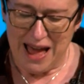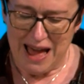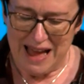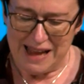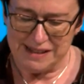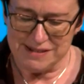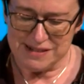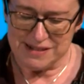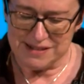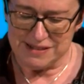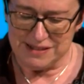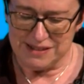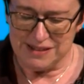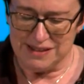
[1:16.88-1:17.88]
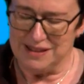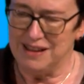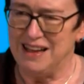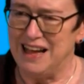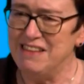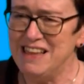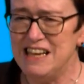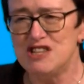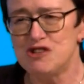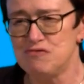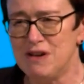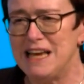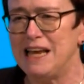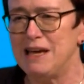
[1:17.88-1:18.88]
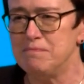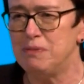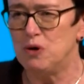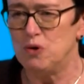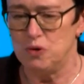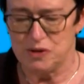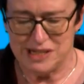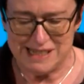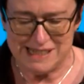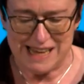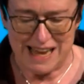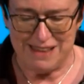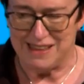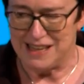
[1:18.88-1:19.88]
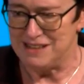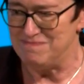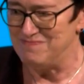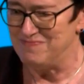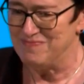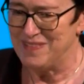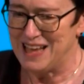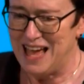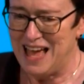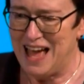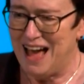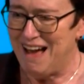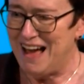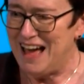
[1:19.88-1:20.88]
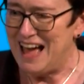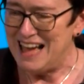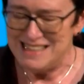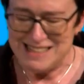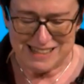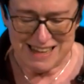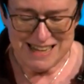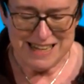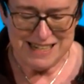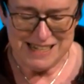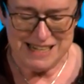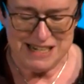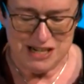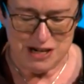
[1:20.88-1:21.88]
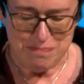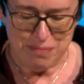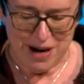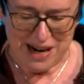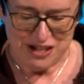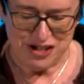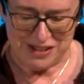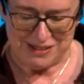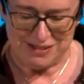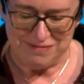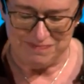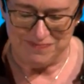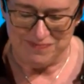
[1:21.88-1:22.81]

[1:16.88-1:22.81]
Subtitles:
And I think it's really important to say that anxiety and depression,